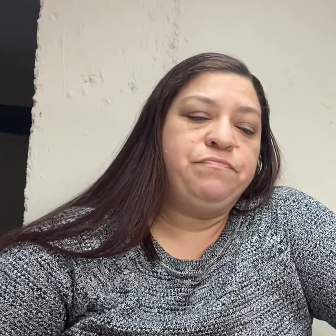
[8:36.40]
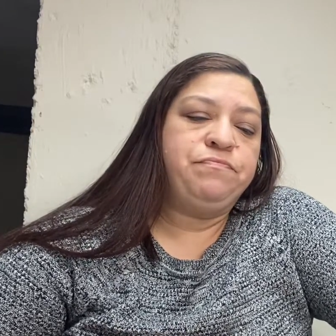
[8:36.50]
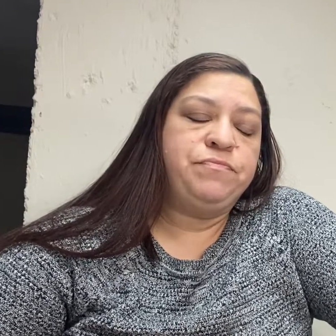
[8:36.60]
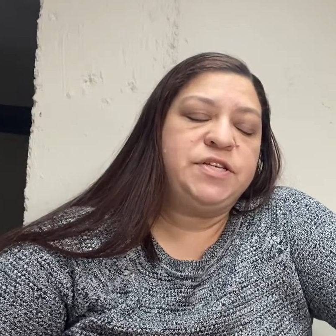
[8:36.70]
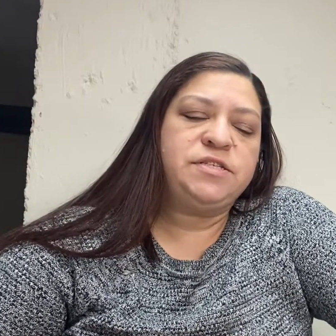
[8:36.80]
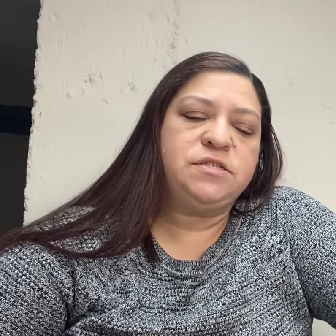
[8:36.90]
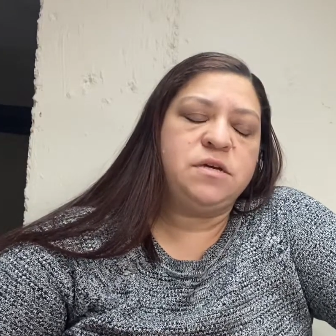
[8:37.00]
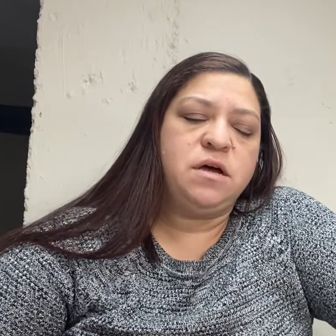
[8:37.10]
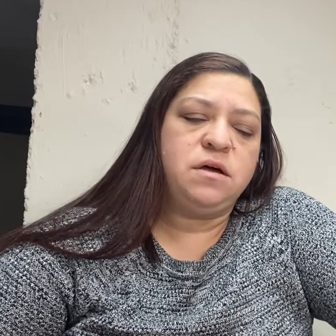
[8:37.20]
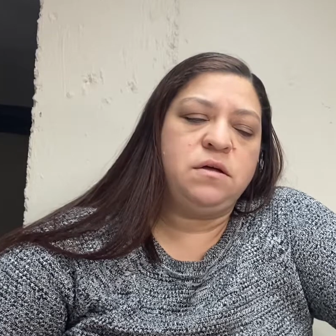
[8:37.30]
this is
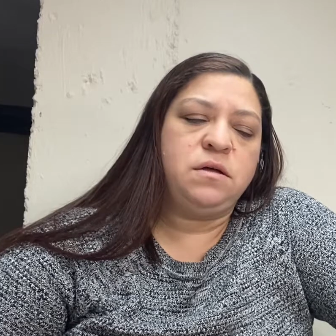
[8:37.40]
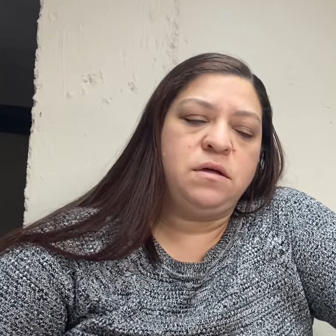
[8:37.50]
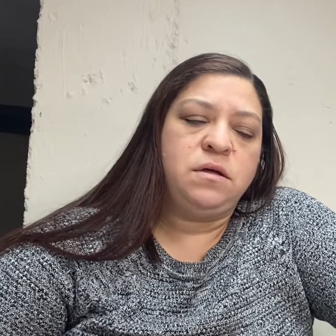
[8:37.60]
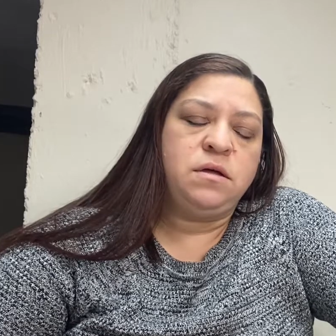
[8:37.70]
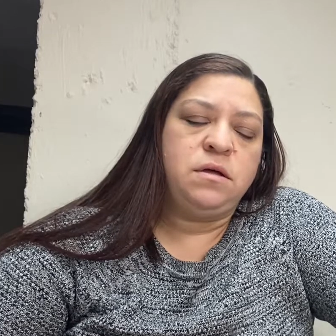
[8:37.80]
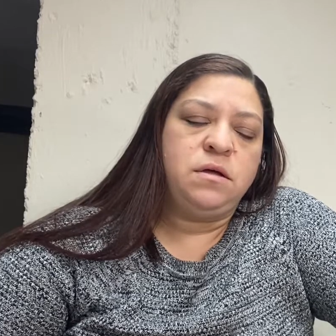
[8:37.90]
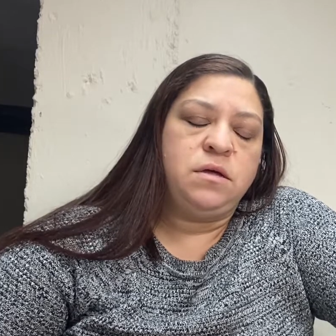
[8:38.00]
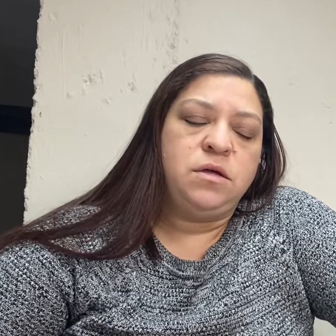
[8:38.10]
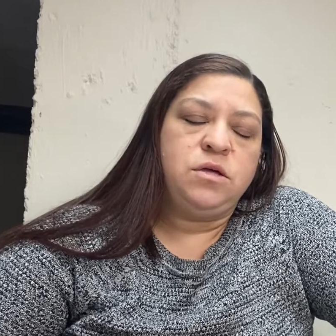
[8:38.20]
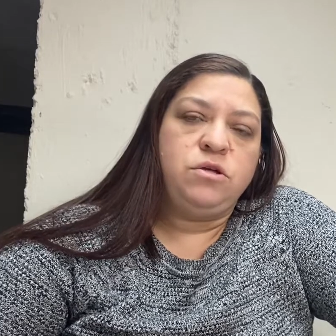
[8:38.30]
a
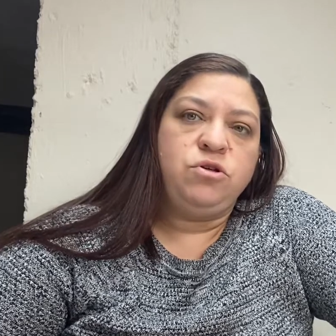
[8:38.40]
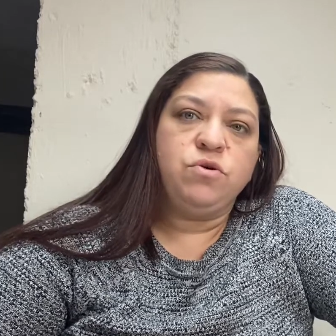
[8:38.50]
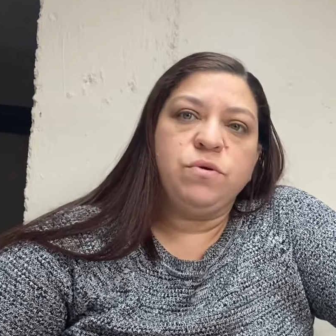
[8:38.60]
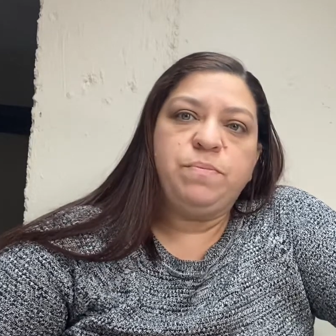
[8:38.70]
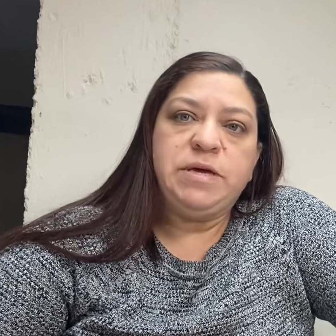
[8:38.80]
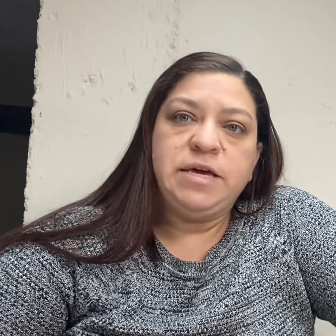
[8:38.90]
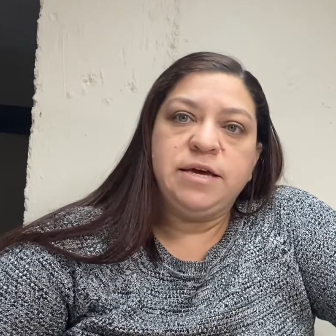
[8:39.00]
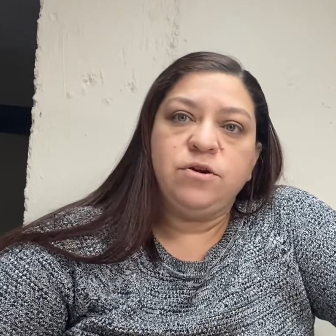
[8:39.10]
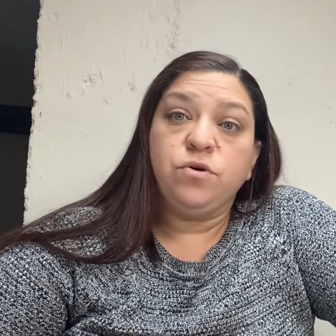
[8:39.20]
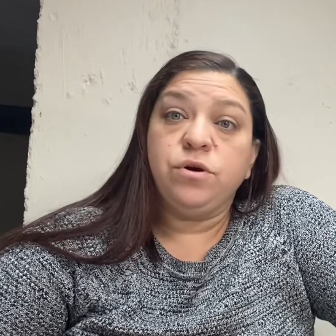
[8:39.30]

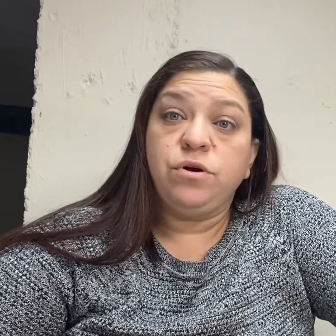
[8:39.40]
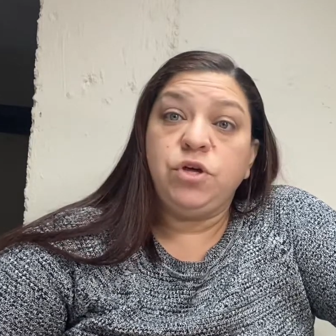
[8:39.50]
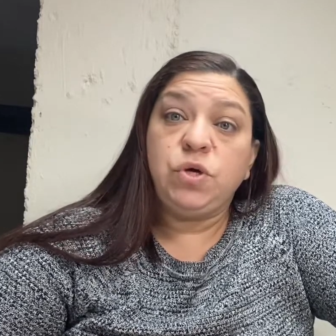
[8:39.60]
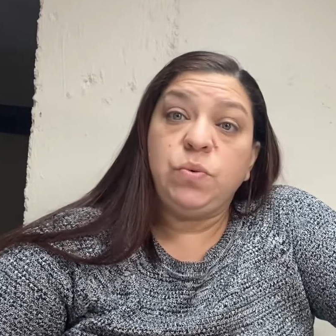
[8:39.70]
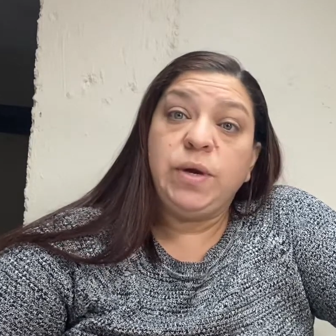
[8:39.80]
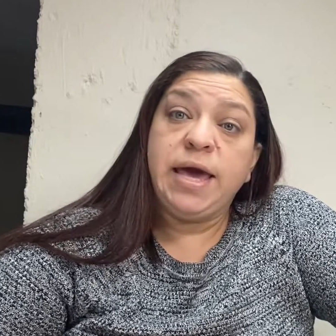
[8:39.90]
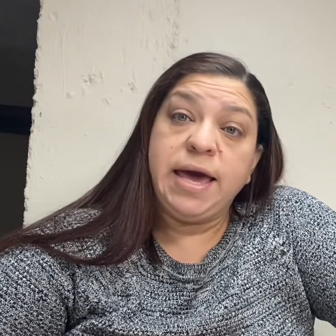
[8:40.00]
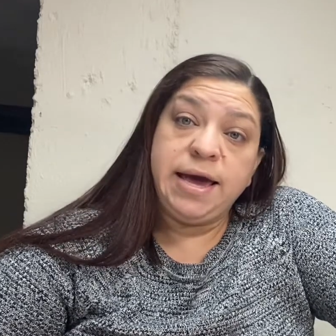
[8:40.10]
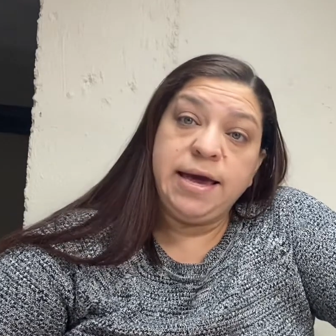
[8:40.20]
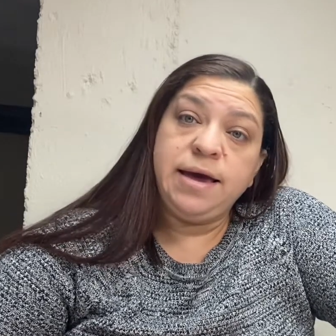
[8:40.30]
European or a
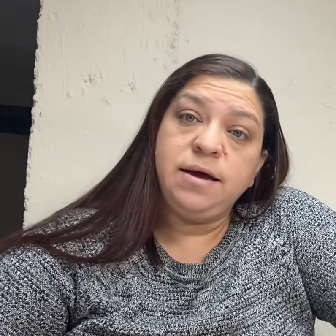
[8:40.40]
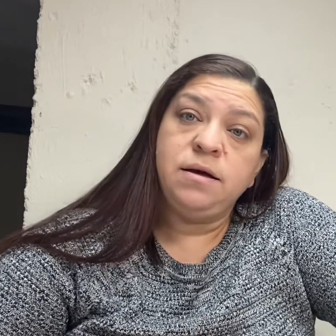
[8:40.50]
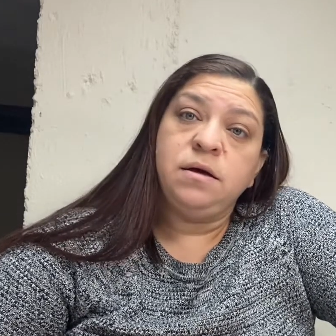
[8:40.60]
UK